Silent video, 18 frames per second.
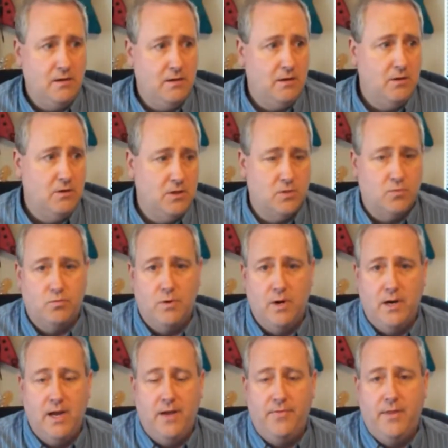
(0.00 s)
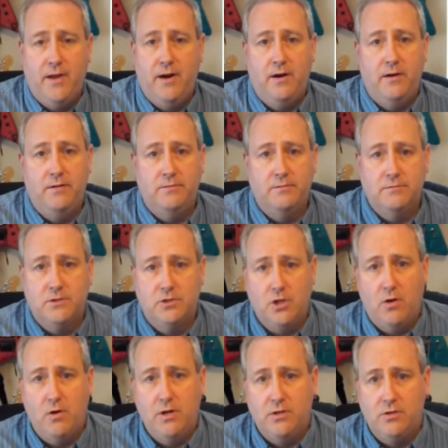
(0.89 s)
And you just run out there and
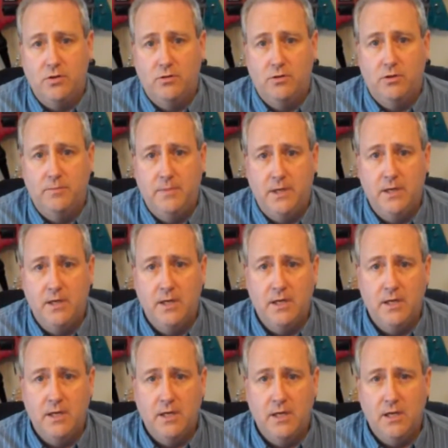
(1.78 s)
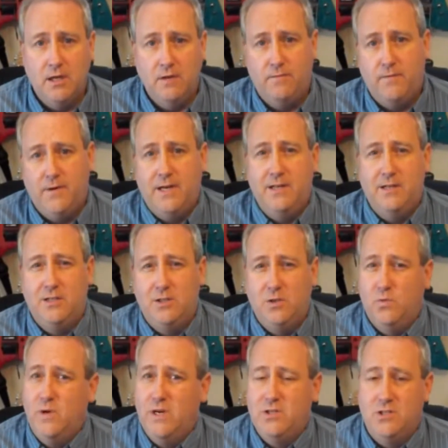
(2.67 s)
show it to them, and you find
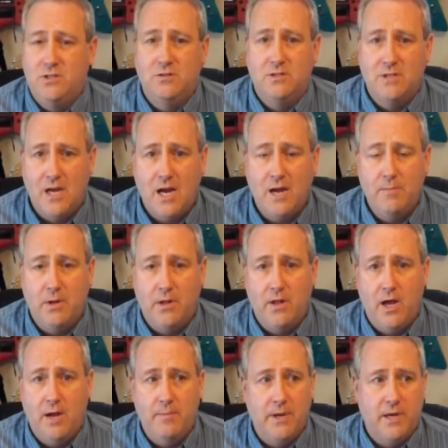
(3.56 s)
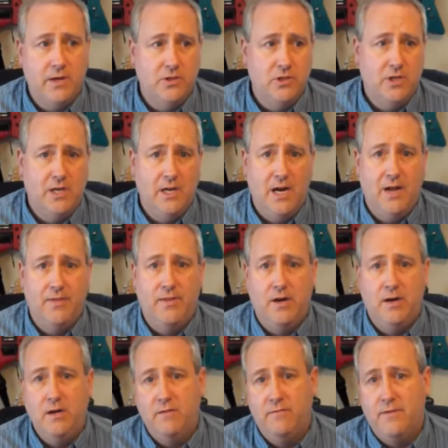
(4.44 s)
that you waste your time a lot because you get
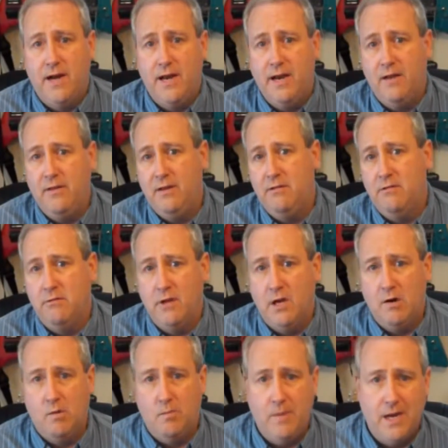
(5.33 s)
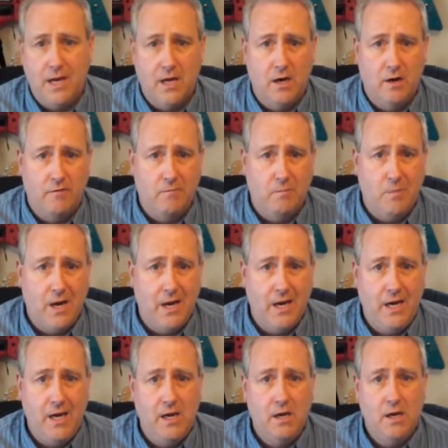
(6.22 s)
out there and you find out either they don't make enough
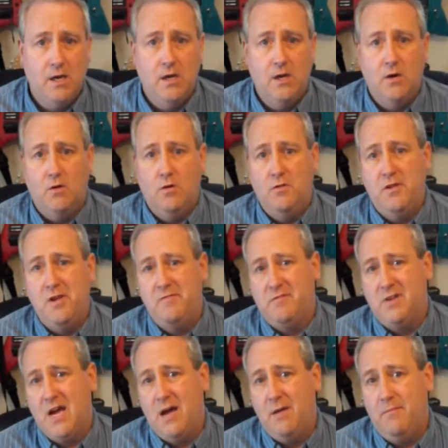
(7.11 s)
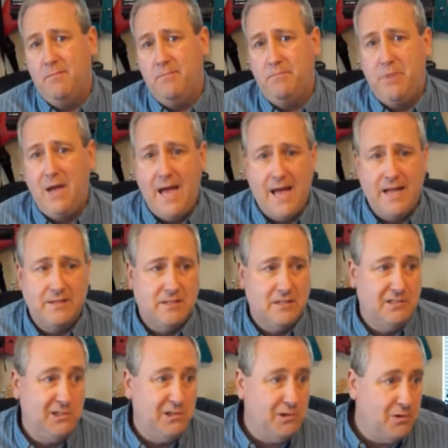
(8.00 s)
money, or they've got
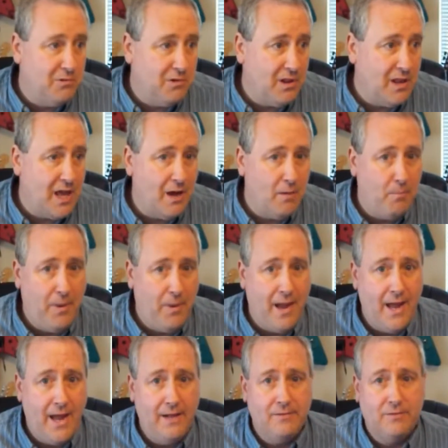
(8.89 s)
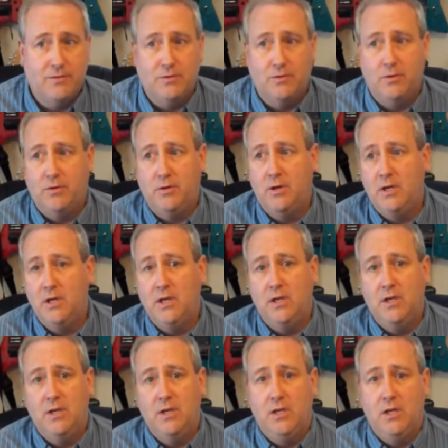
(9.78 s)
pets and you don't allow pets, or
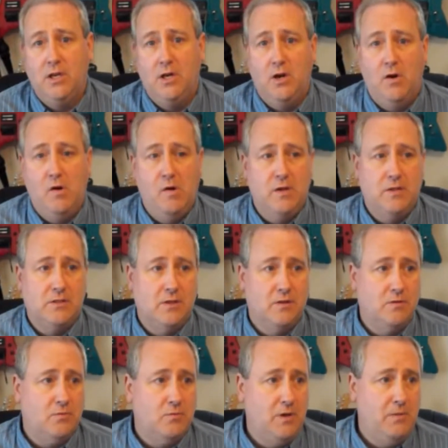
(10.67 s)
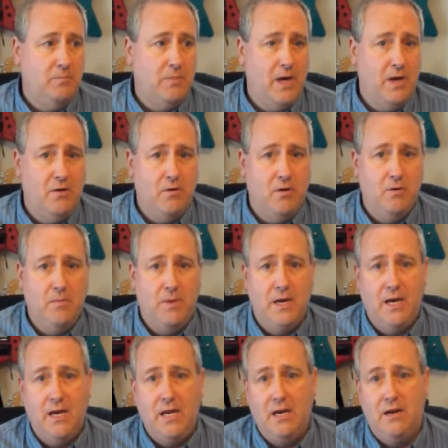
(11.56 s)
you know, it's a three
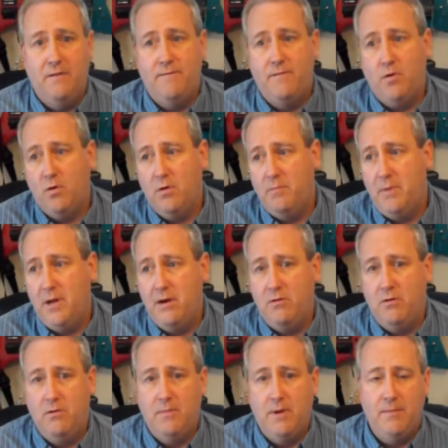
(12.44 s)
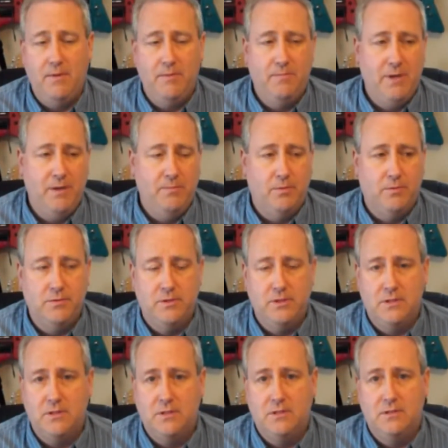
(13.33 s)
bedroom and they need a four bedroom. I mean, people
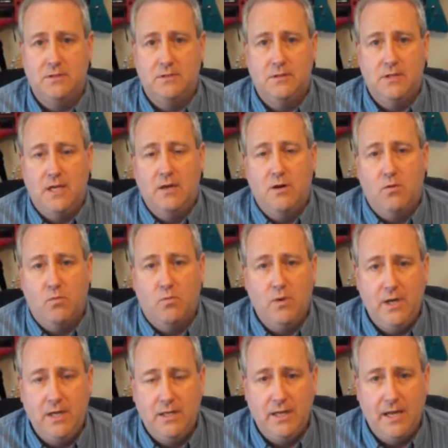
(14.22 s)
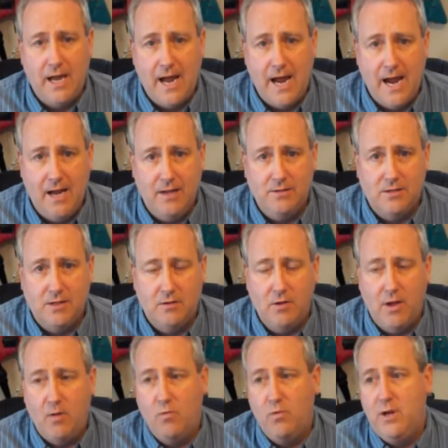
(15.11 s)
just they don't read the ads,
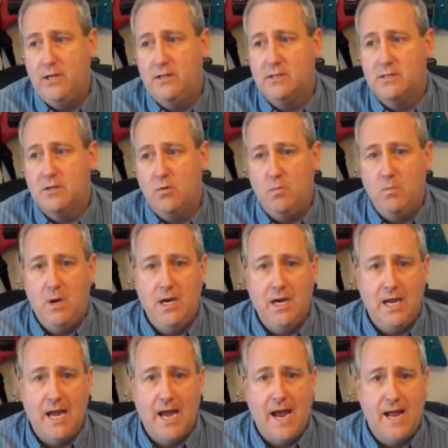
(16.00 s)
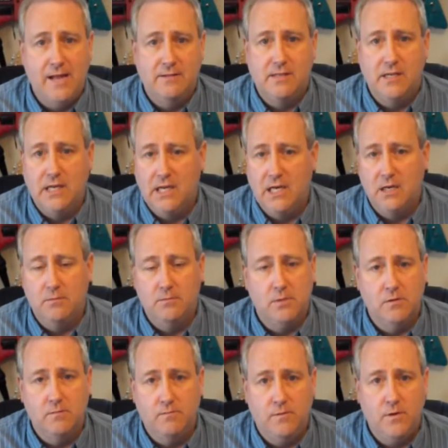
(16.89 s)
and they read so many ads they get
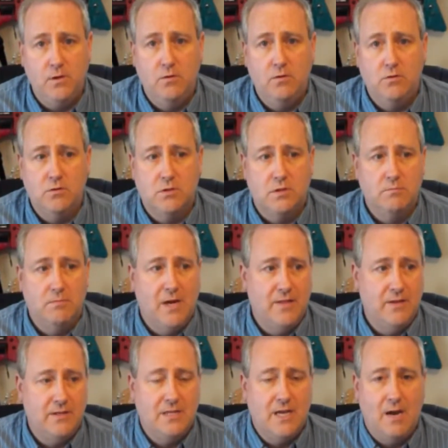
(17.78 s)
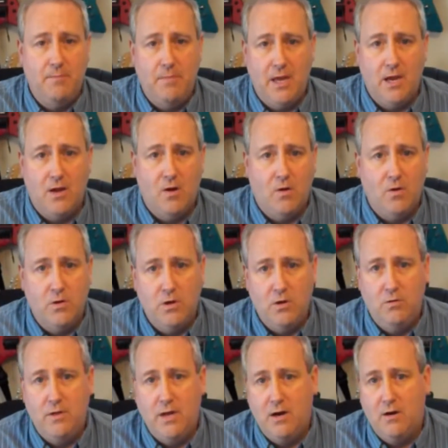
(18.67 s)
them confused. And by the time they call
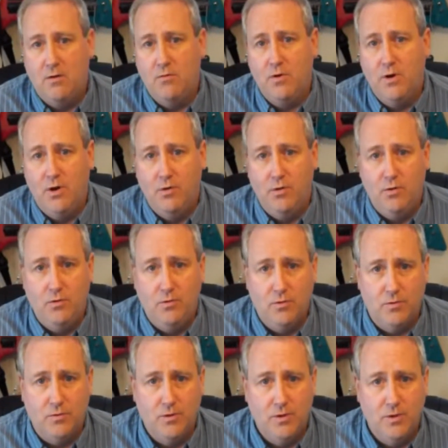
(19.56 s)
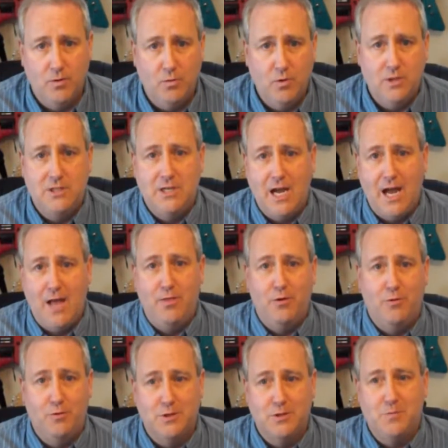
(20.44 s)
you, they don't know who they're, which
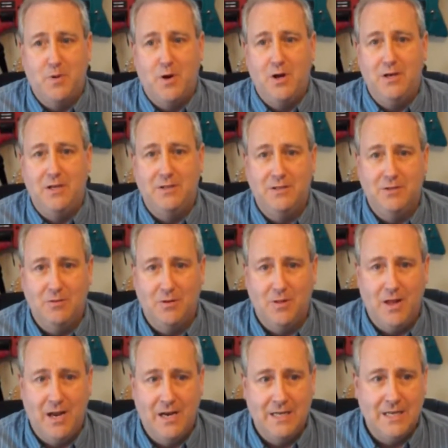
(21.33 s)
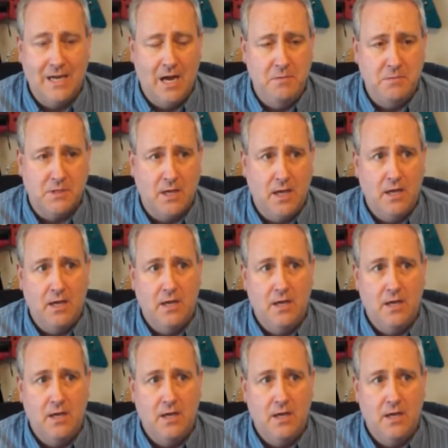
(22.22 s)
ad they're responding to a lot of times.